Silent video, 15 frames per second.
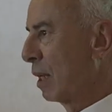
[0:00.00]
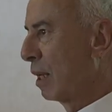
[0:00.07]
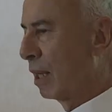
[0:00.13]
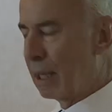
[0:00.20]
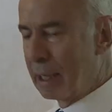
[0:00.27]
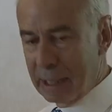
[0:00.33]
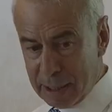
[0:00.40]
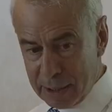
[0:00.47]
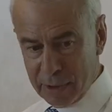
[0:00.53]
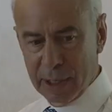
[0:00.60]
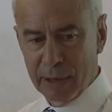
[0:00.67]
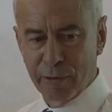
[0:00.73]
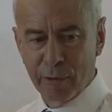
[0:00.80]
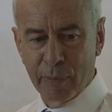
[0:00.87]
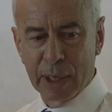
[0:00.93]
the
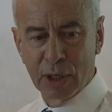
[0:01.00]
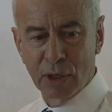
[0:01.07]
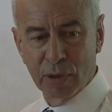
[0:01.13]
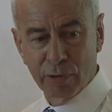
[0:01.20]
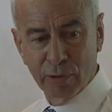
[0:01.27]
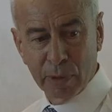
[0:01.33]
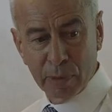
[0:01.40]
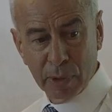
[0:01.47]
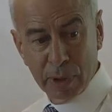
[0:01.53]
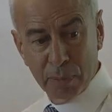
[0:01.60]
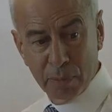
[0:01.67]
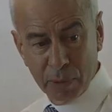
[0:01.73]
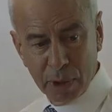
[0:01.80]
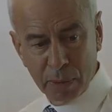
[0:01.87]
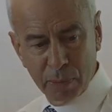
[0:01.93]
information from
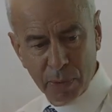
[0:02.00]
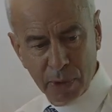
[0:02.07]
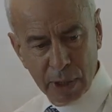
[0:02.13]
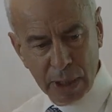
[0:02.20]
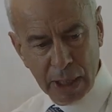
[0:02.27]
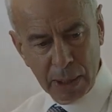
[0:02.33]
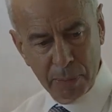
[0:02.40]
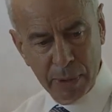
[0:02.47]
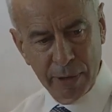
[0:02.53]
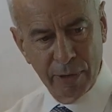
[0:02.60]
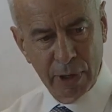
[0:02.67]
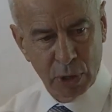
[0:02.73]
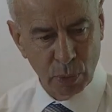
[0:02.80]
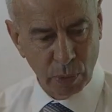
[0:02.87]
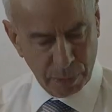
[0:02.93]
the
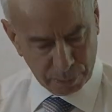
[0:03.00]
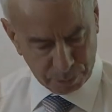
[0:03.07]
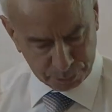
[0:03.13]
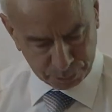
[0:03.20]
previous one.